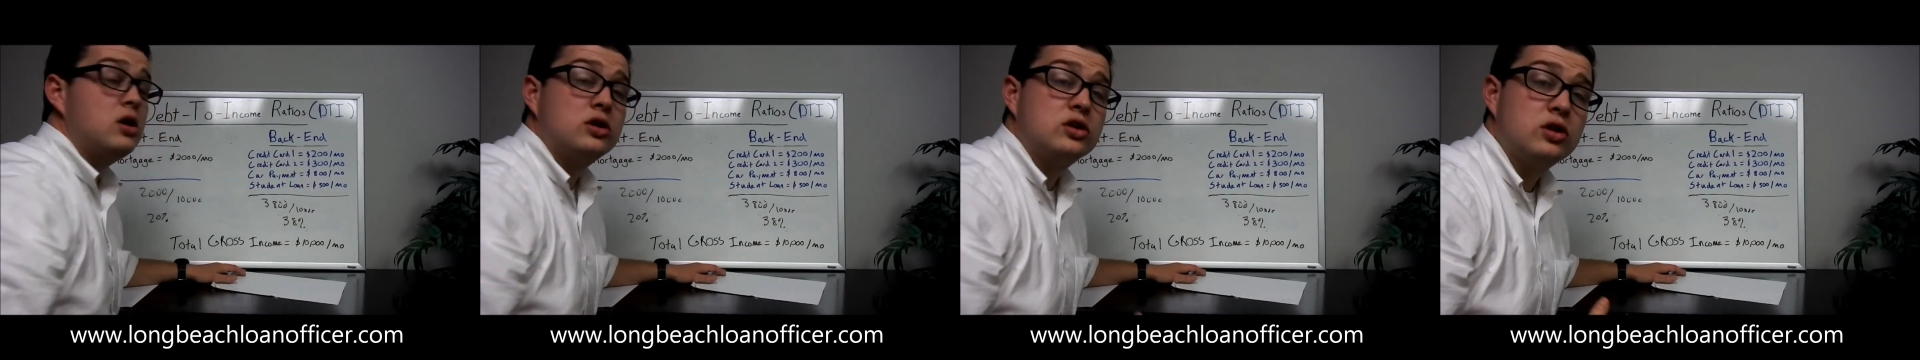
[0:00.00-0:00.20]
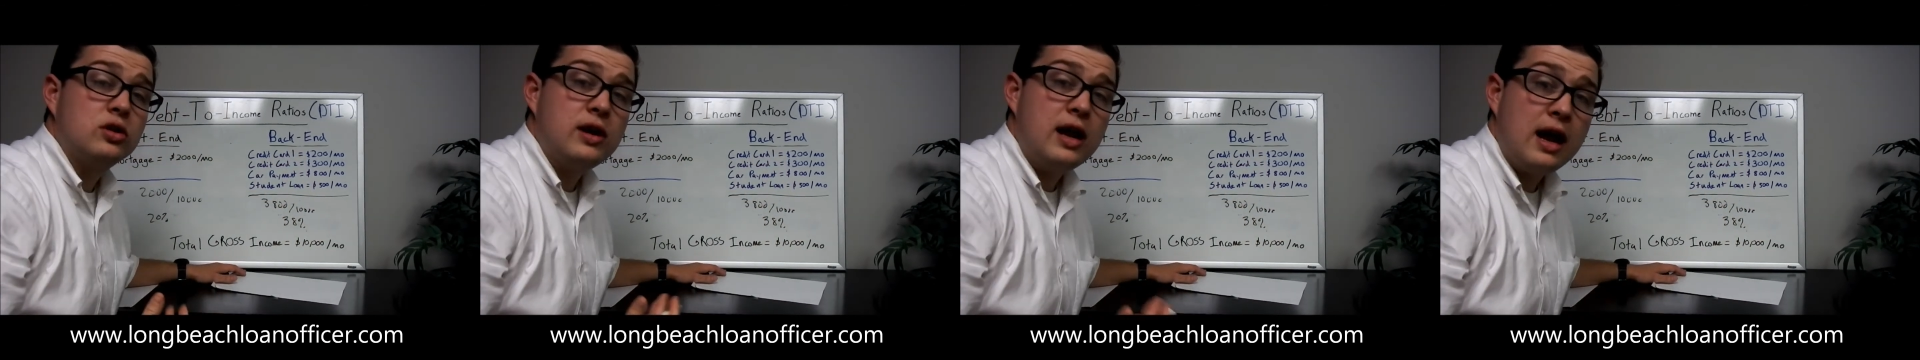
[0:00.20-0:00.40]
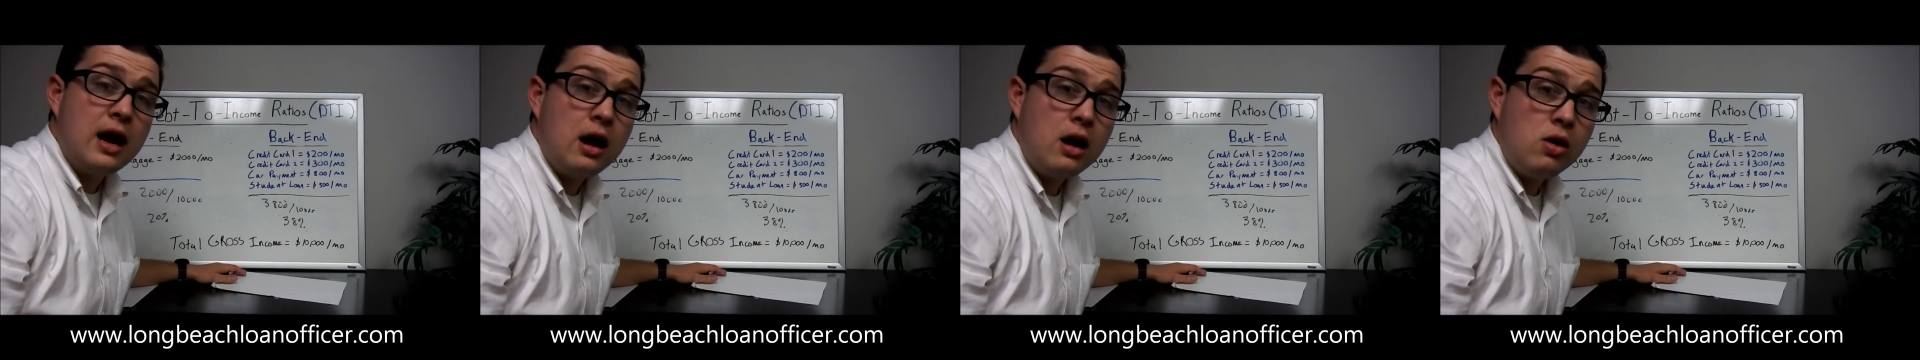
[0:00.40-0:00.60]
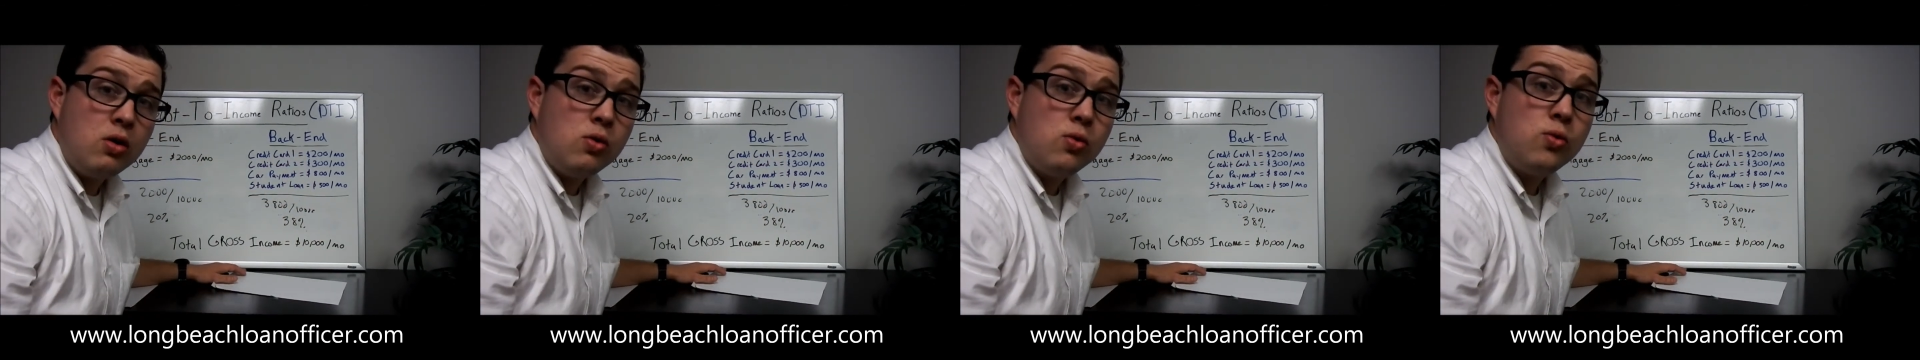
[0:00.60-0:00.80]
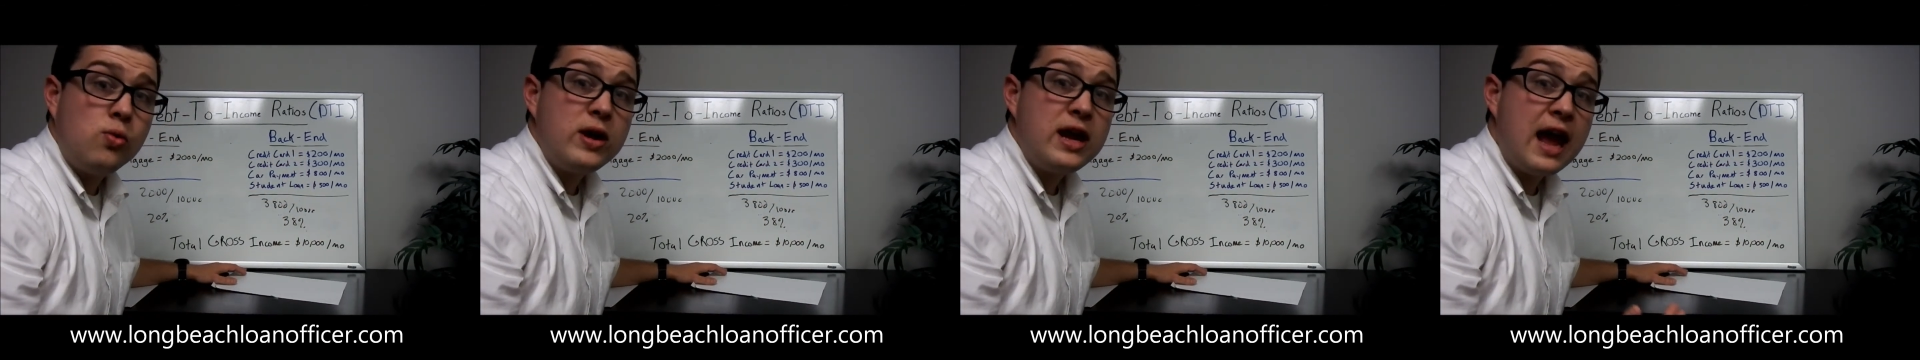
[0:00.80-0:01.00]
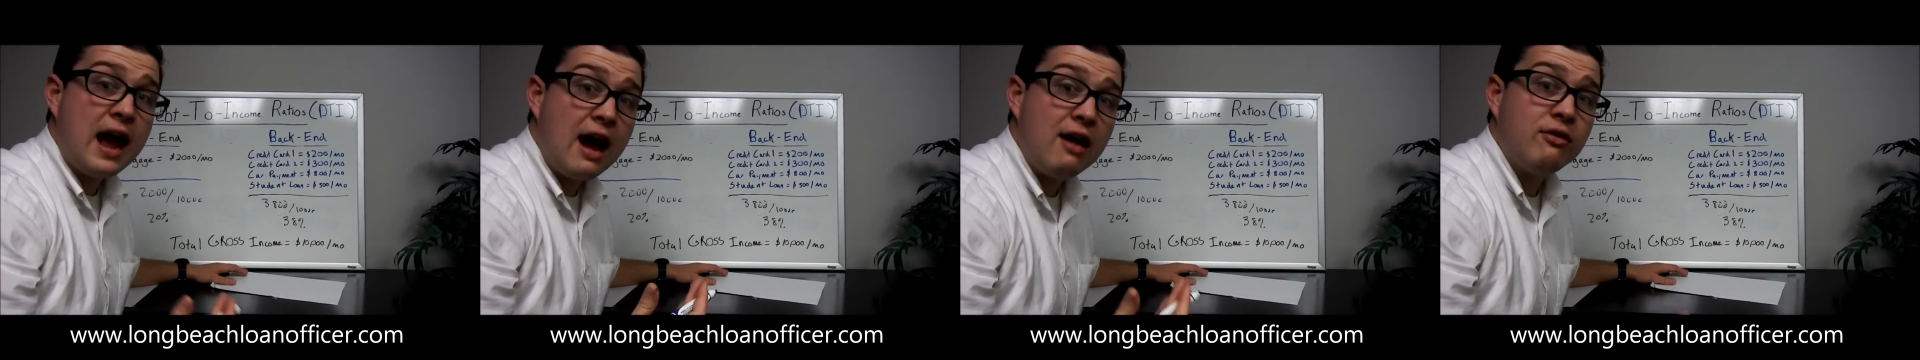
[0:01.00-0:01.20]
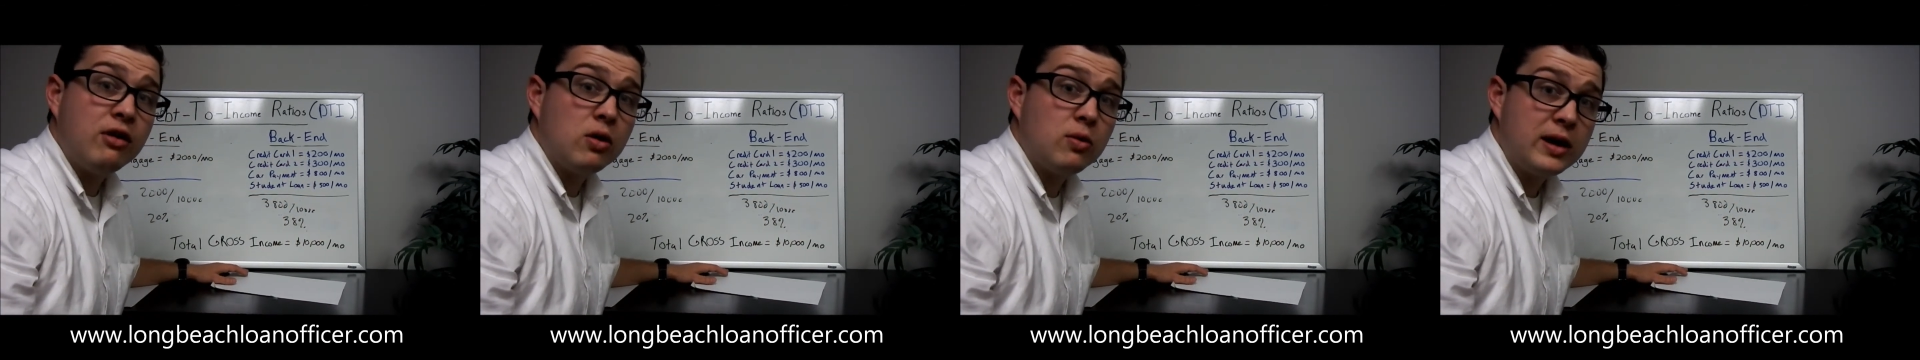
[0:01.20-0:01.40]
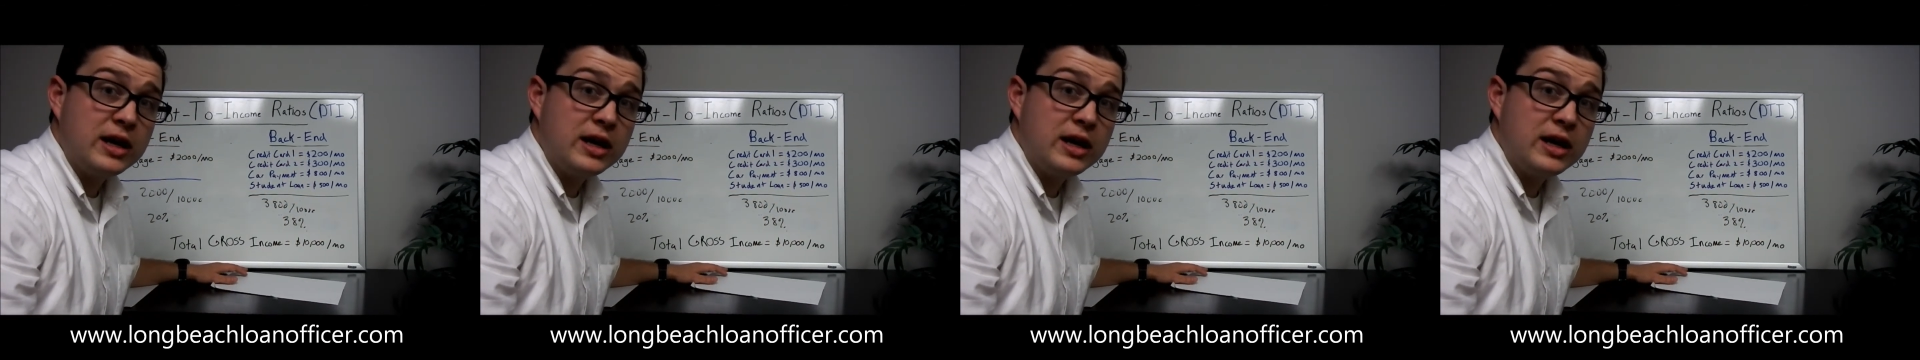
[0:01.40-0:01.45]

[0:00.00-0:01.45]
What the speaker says: So now we have our